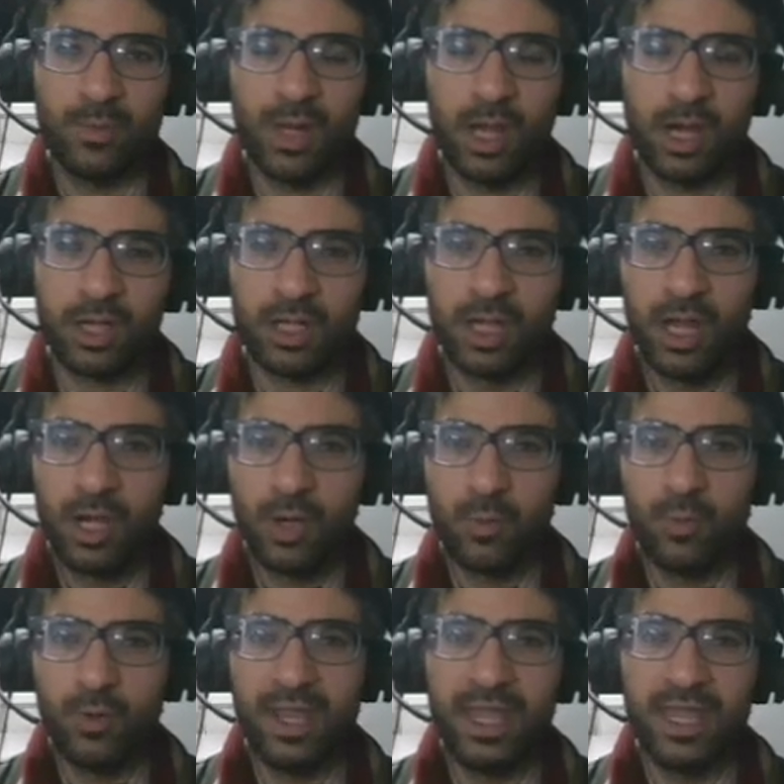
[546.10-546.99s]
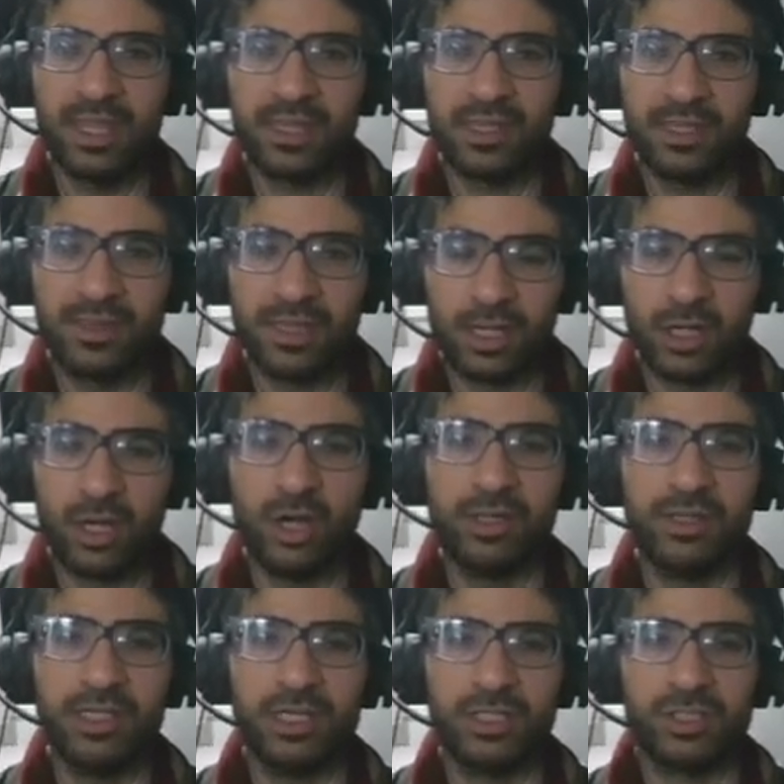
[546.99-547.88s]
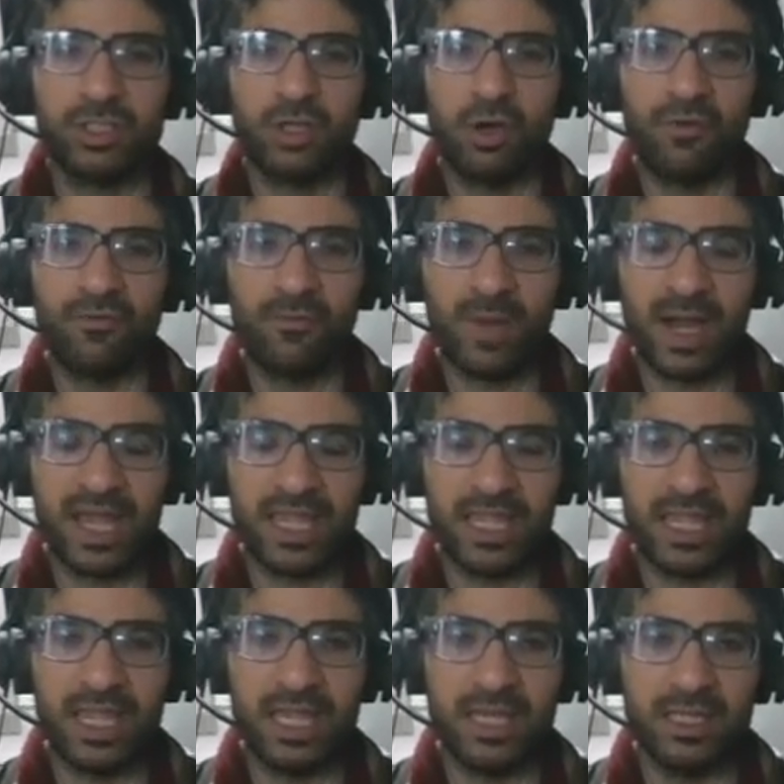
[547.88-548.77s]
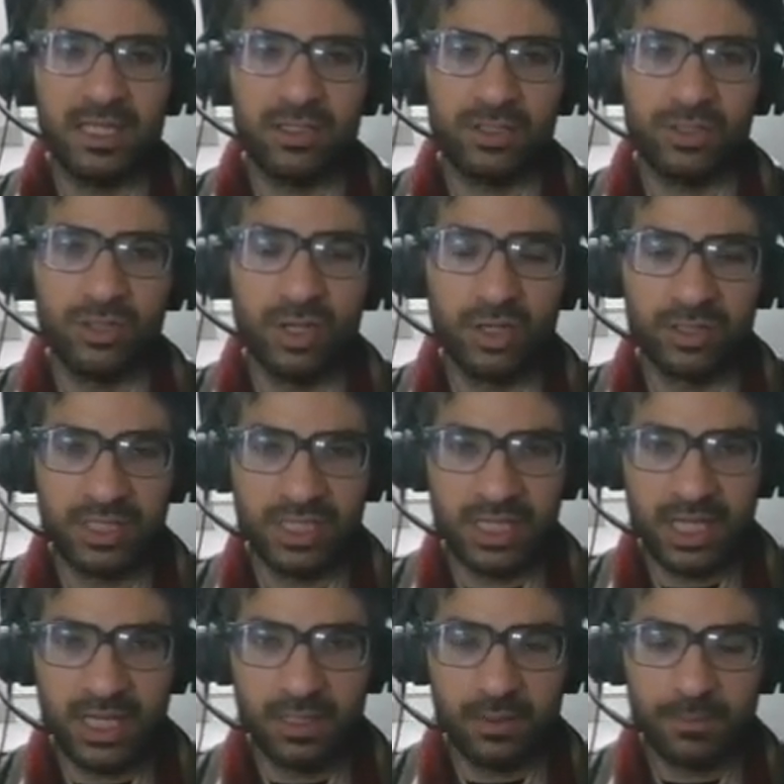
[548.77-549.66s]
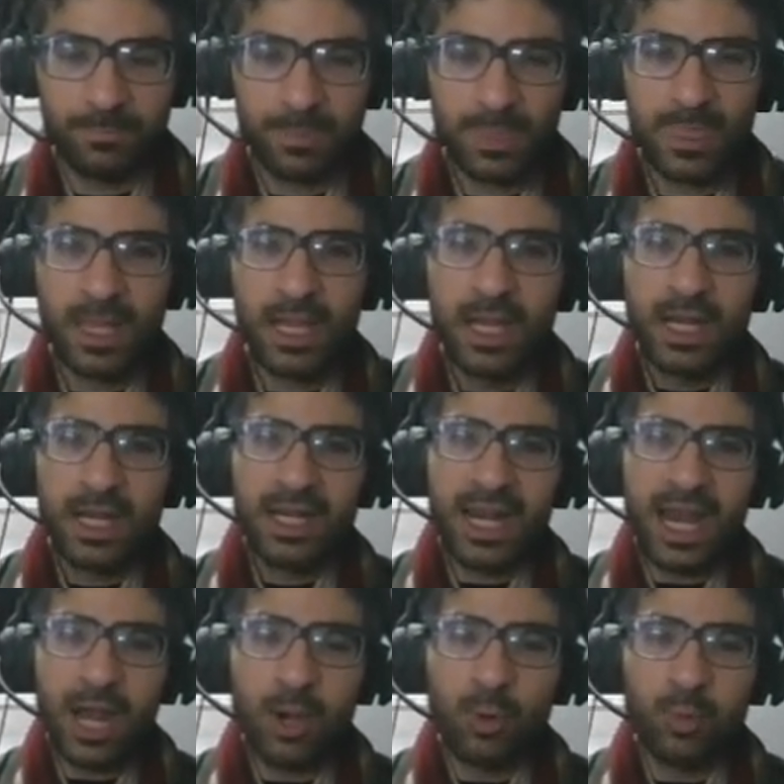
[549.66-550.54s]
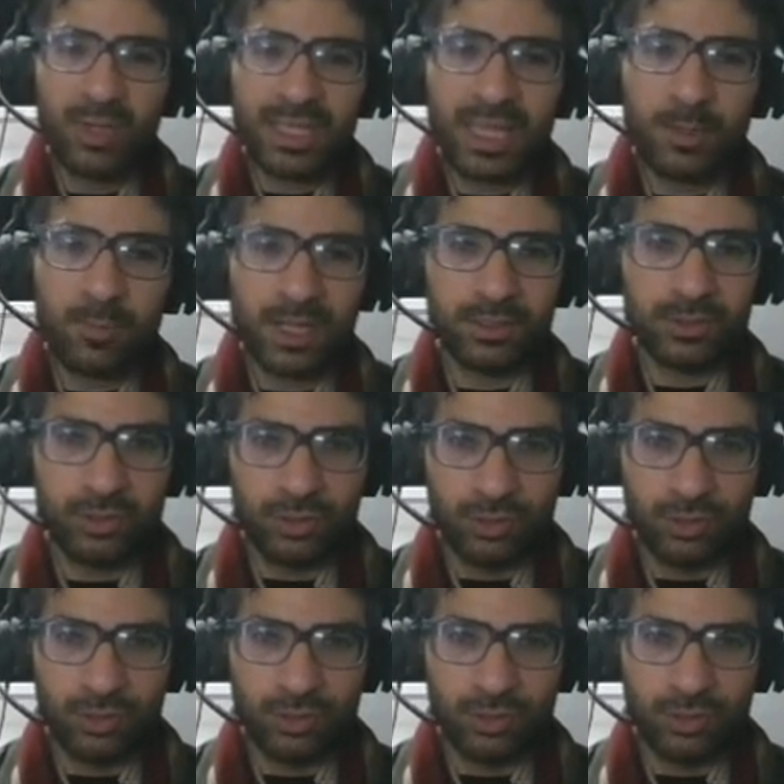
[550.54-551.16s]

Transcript: block with the contents of my init.el. Now, what I want to